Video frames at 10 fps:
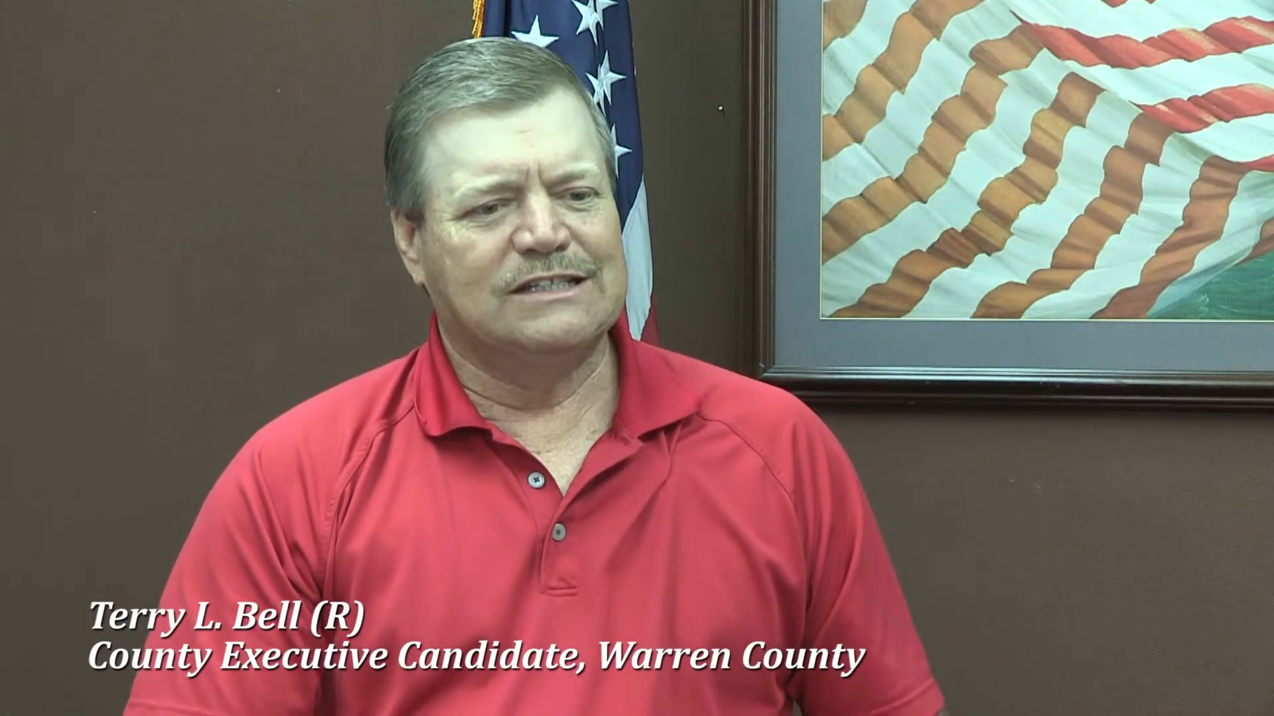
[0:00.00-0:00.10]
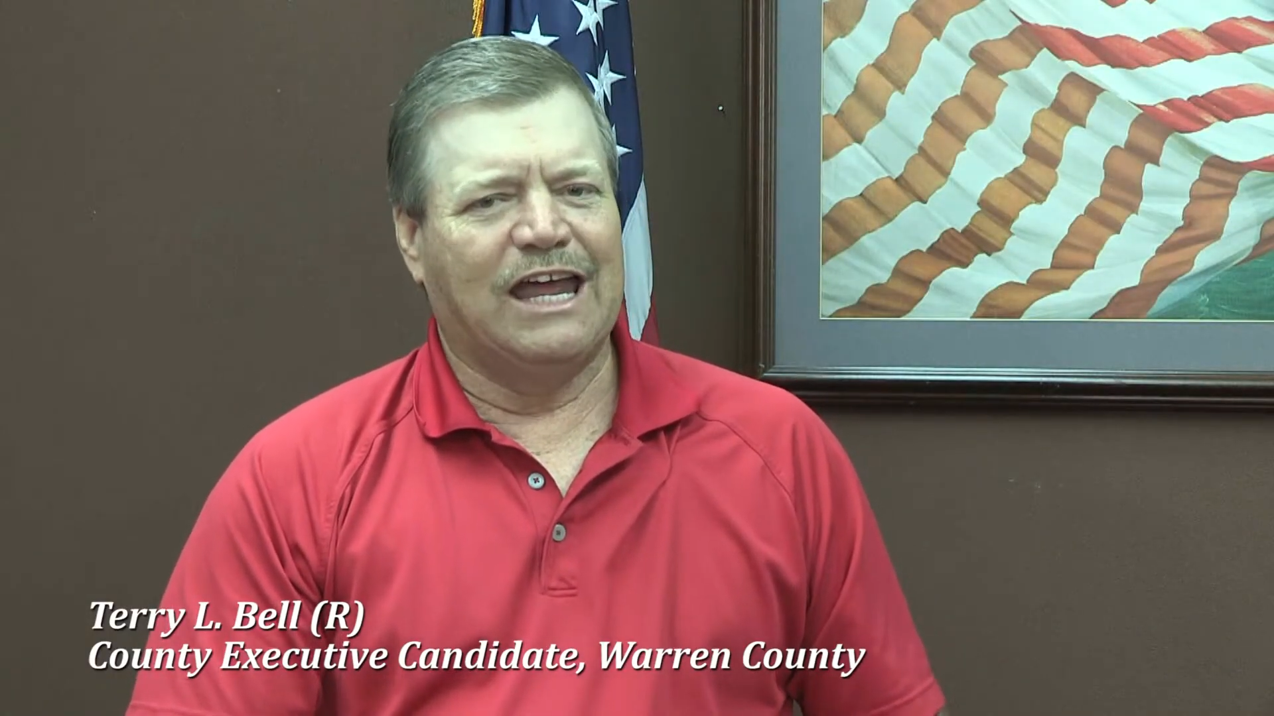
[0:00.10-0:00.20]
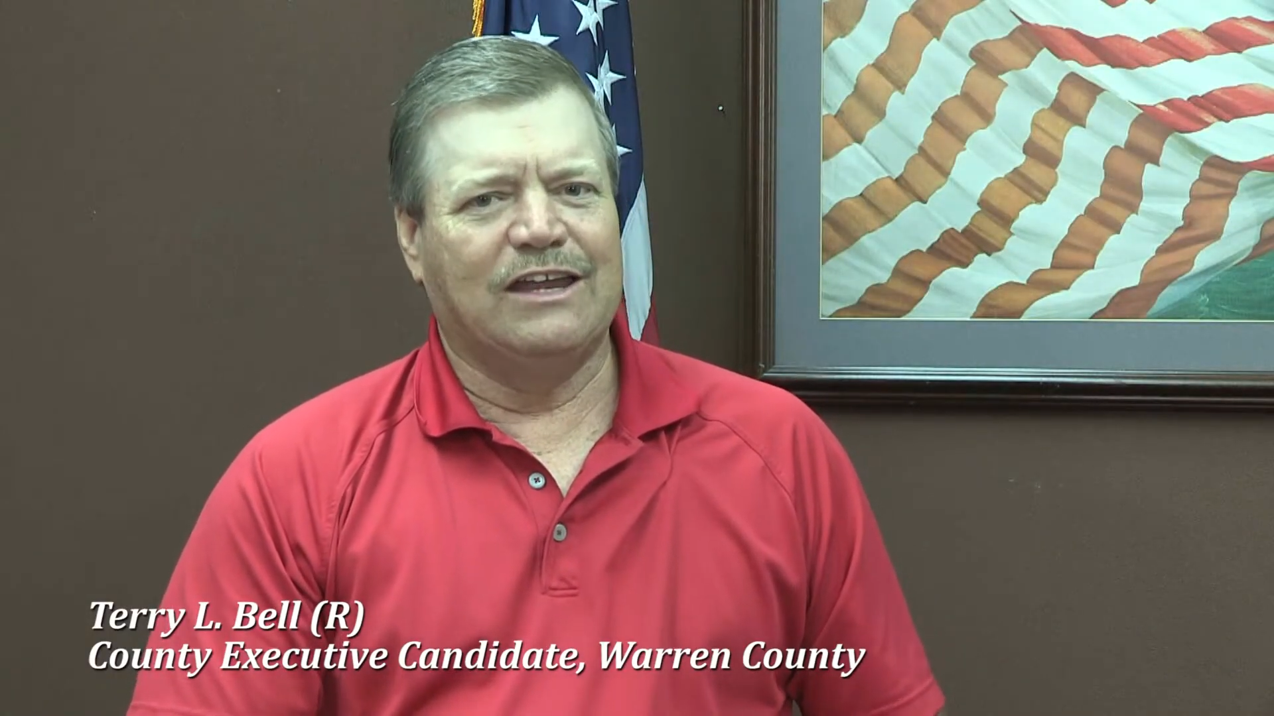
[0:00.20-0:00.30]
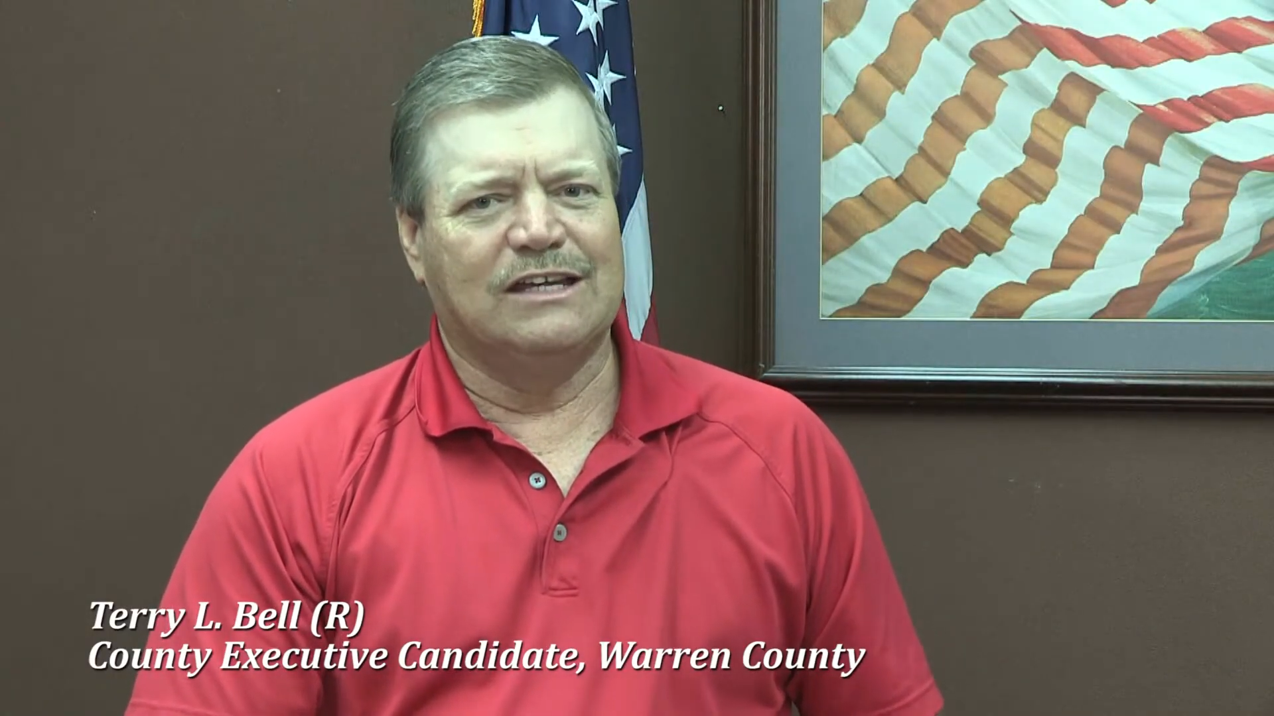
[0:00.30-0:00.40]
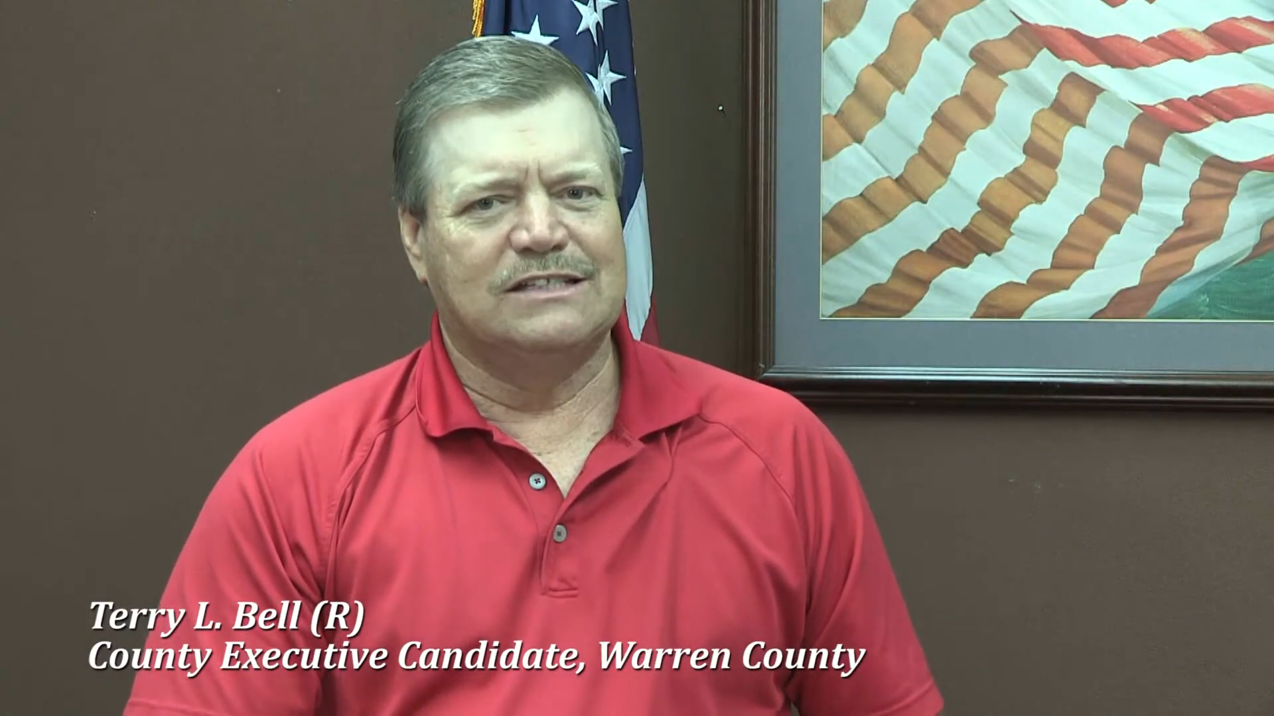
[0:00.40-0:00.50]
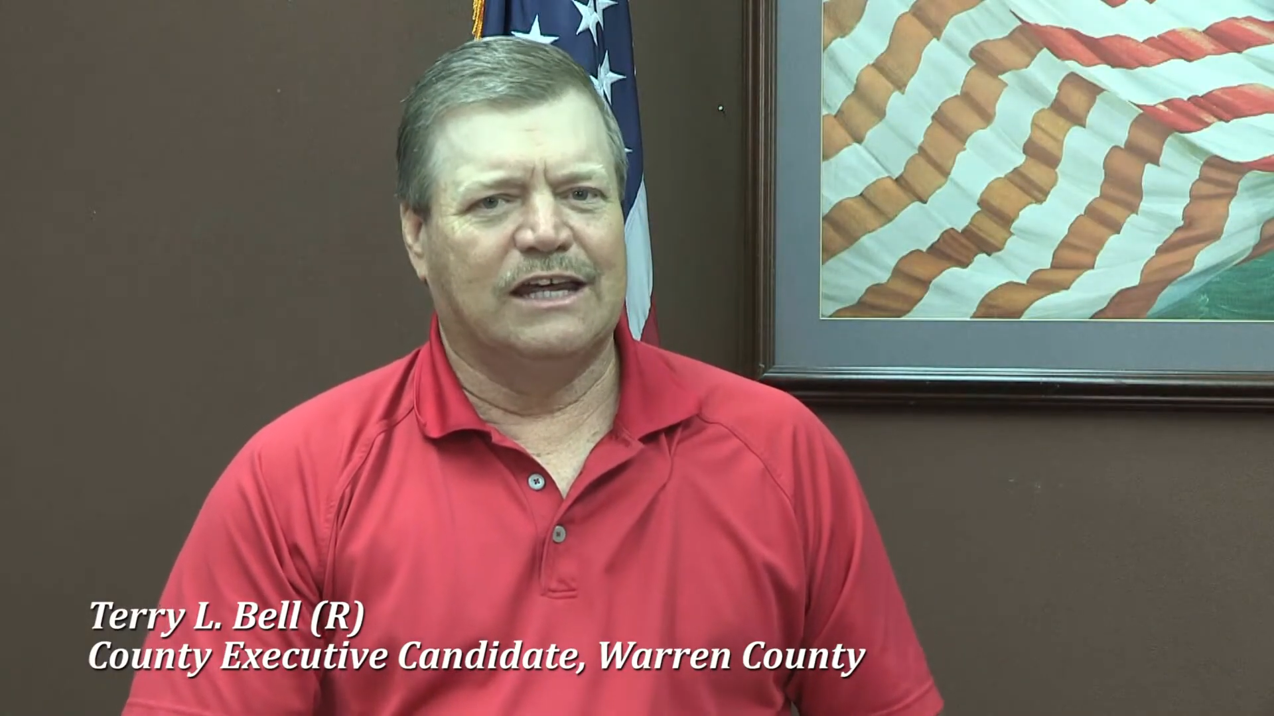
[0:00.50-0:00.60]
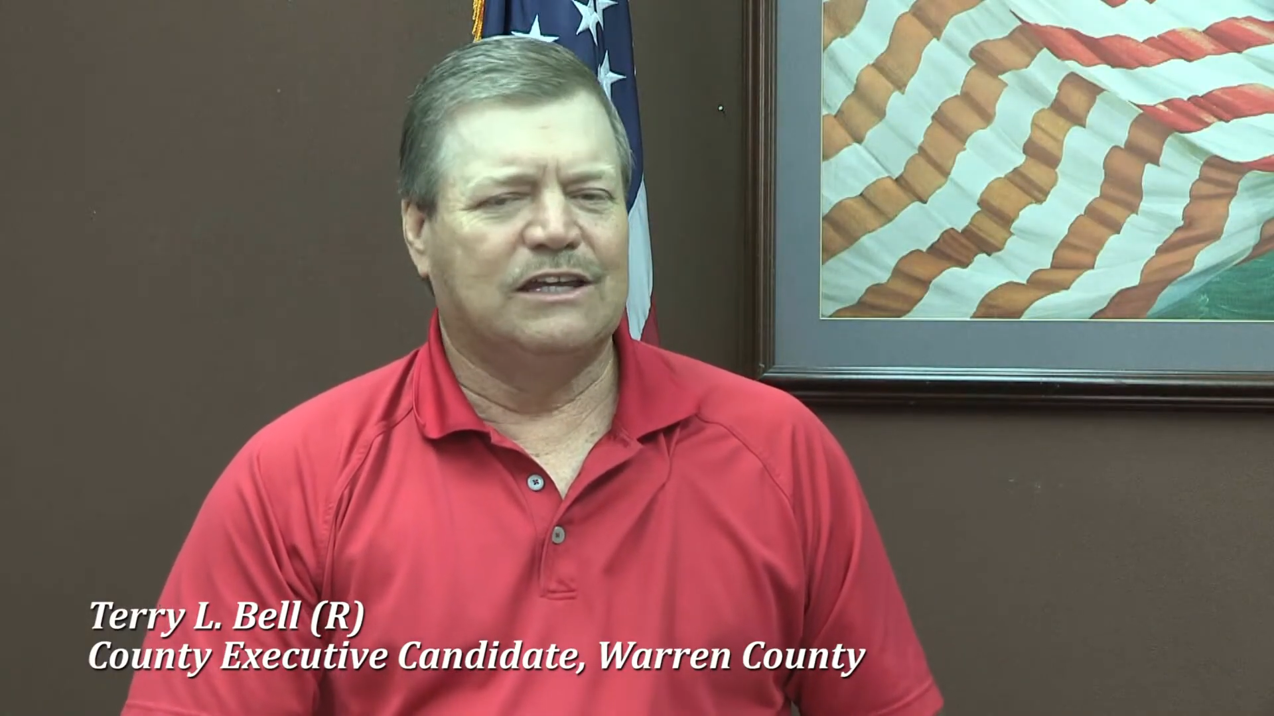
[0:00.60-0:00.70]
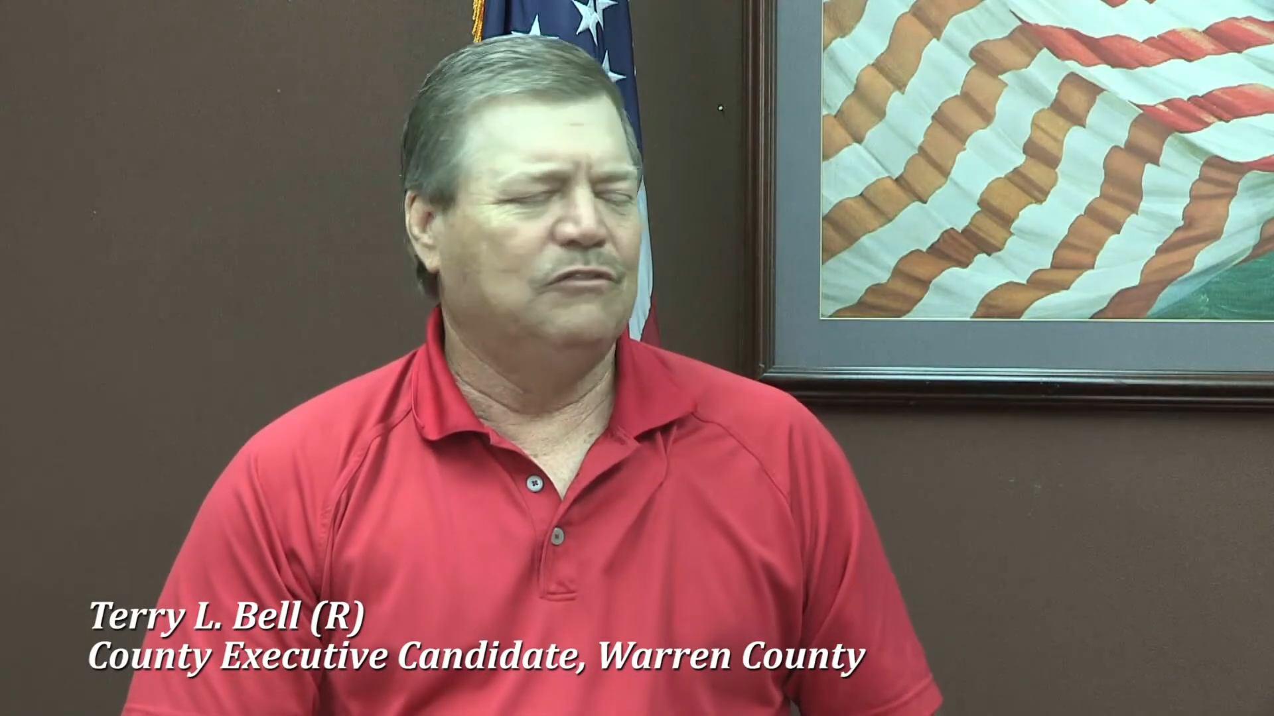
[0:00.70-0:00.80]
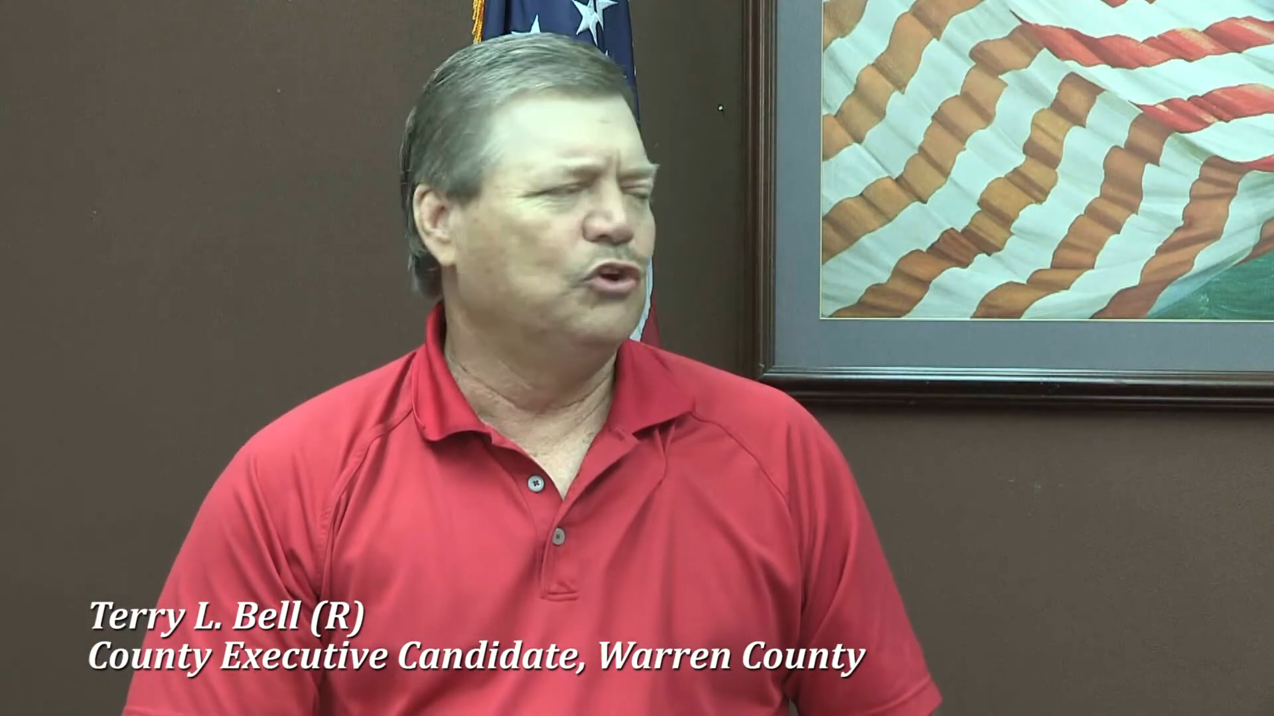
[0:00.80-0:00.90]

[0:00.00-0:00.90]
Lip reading: county executive,